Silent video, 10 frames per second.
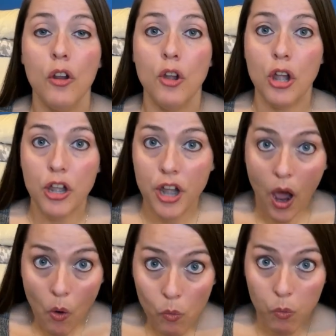
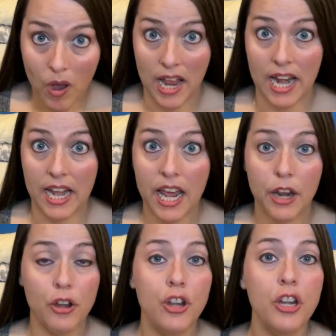No one,
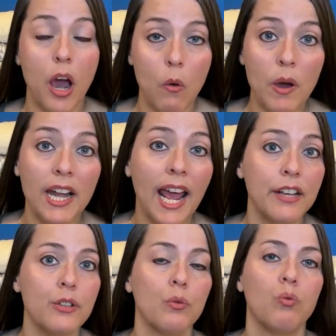no one
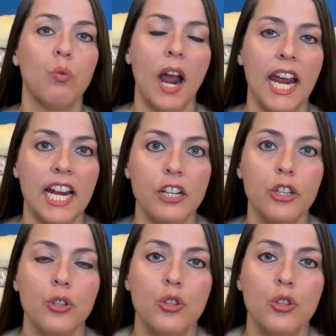has a right to